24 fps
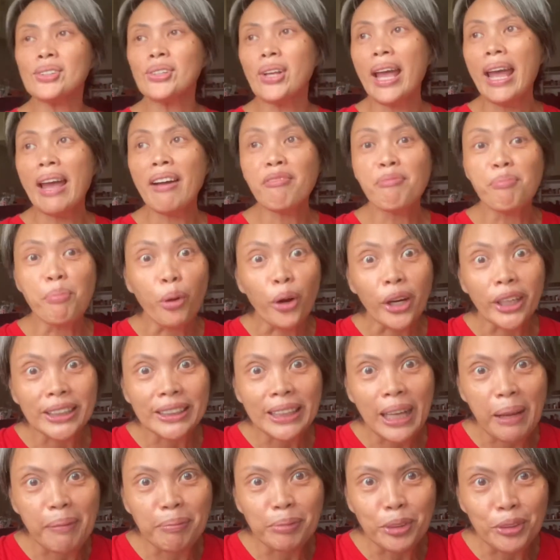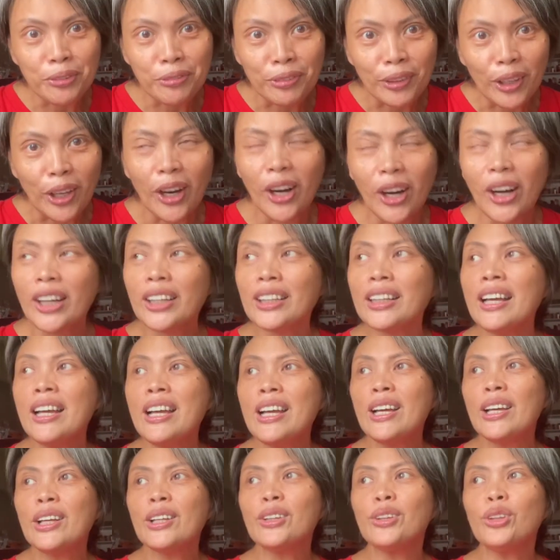So I have more time to vlog.
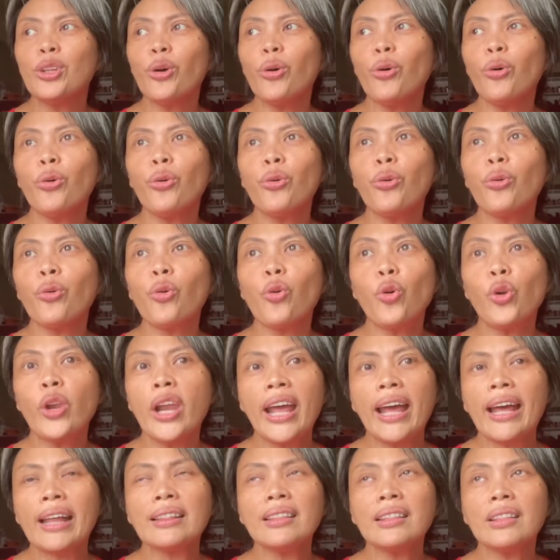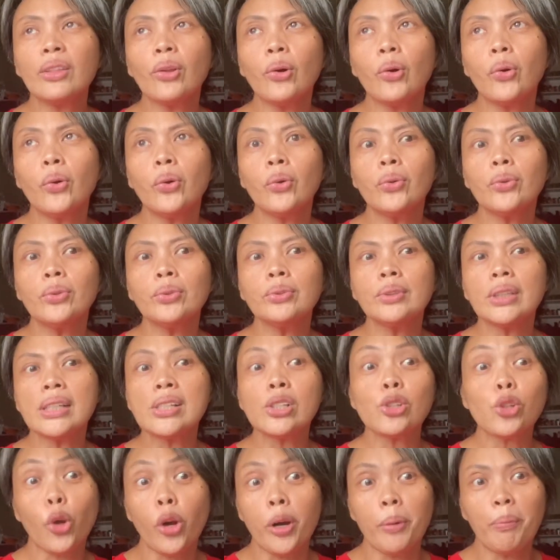No kulit, no
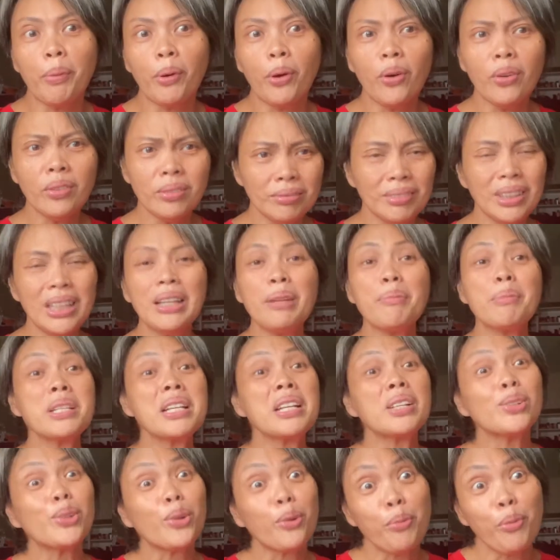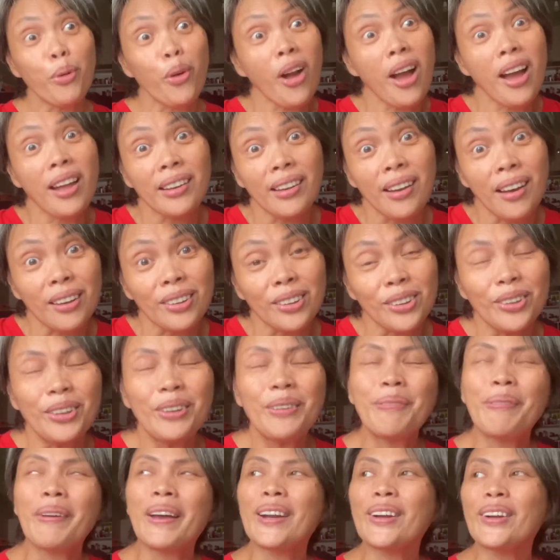istorbo. Hindi naman sa istorbo ka anak, no?
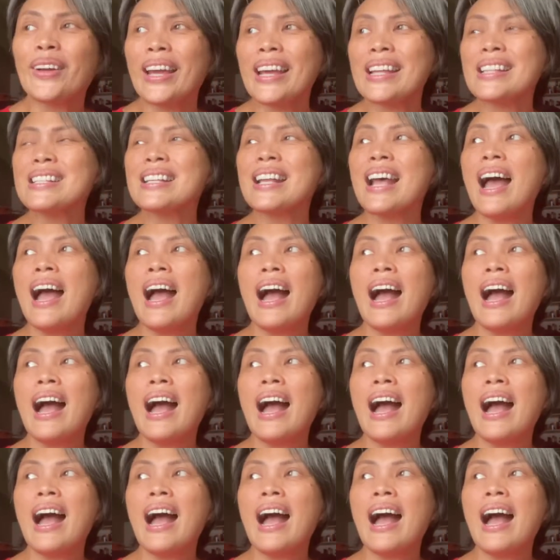Pero gets.